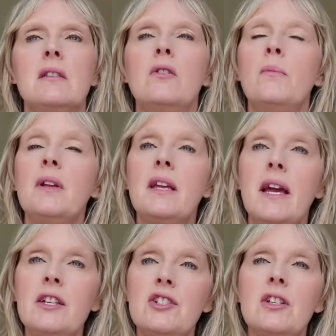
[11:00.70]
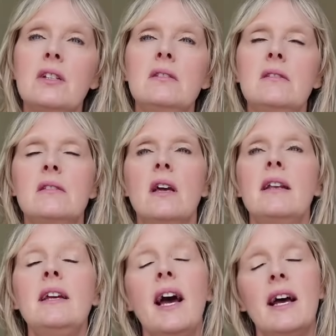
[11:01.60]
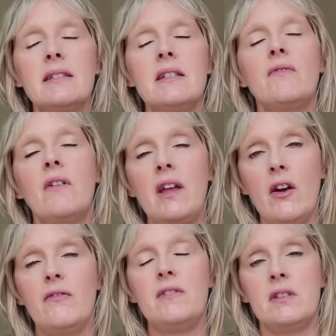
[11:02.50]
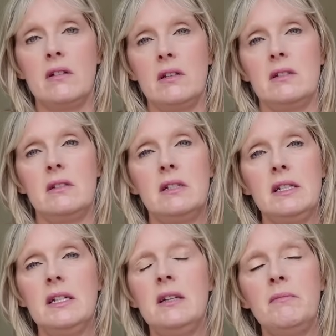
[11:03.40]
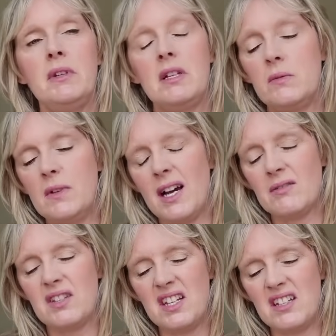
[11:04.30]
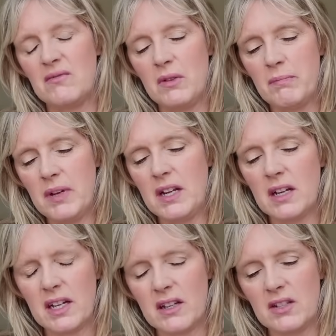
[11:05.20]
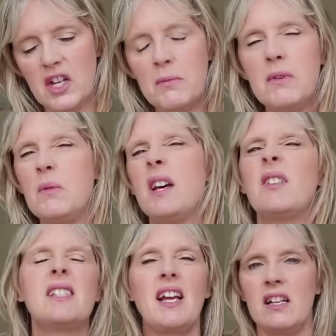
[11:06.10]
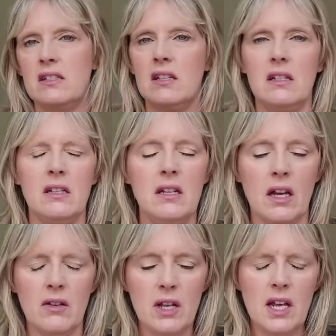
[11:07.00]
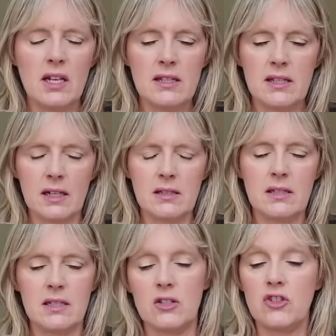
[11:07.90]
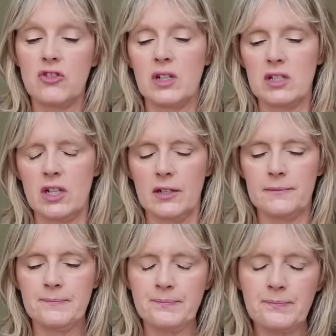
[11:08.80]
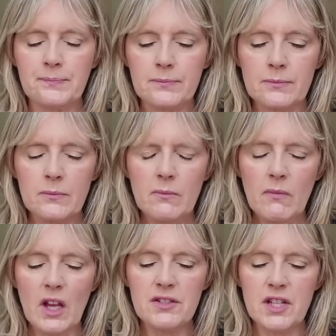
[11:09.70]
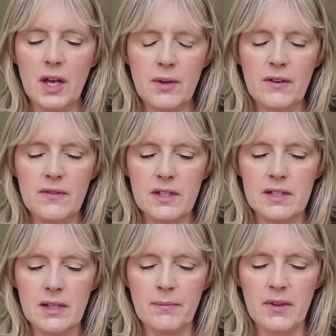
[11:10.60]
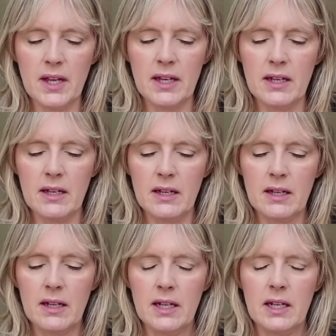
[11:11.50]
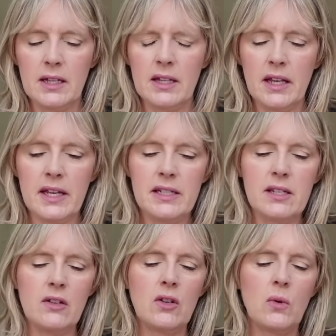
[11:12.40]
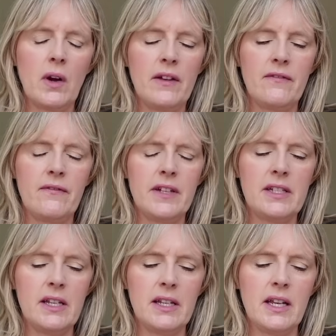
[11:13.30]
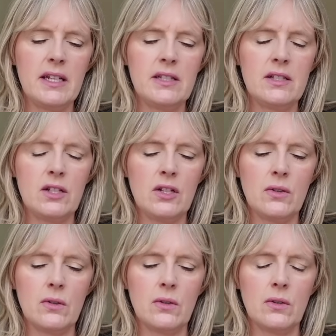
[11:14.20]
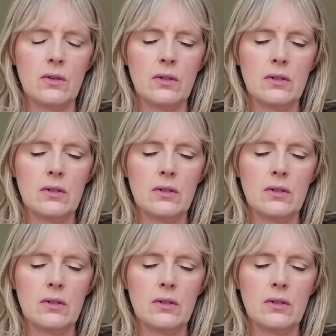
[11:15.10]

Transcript: and obligations, and it has its very healthy side, because without it, we'd be like a human without a skeleton. You know, Saturn is the structure. So if there's something that isn't quite fitting into your